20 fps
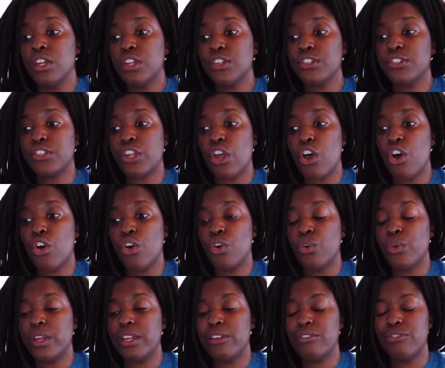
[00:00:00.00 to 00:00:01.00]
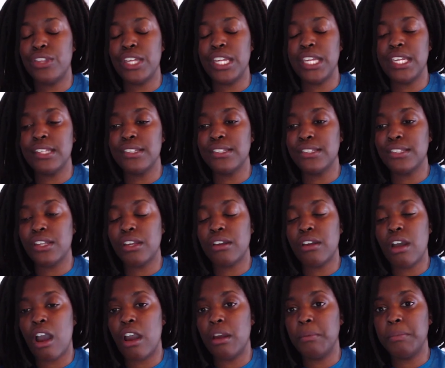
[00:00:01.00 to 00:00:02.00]
So if things
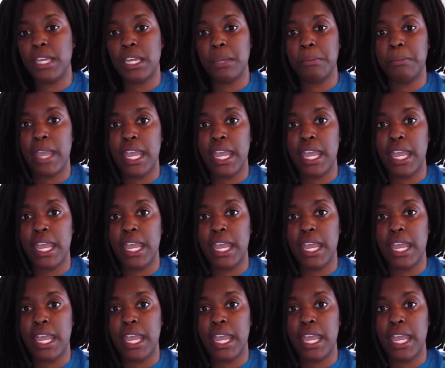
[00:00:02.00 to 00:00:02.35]
are being